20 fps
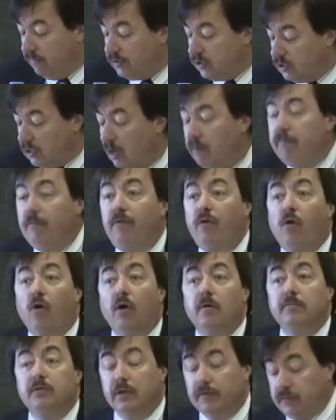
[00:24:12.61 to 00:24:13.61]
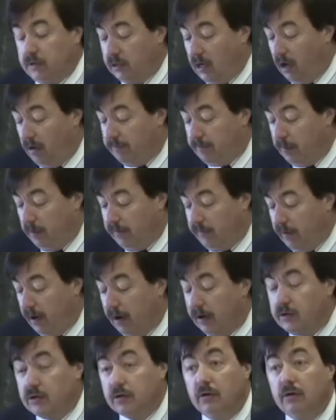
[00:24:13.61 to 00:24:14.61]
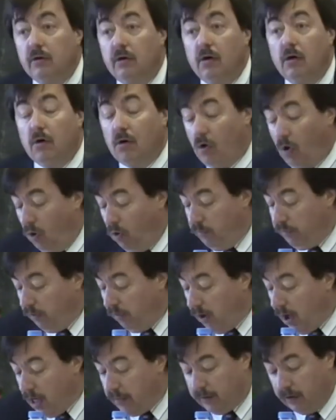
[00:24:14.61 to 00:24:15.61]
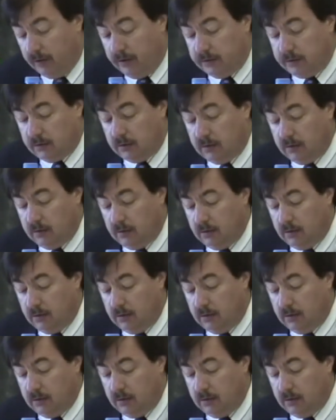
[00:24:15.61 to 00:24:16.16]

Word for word: of some forms of self-perfection over others.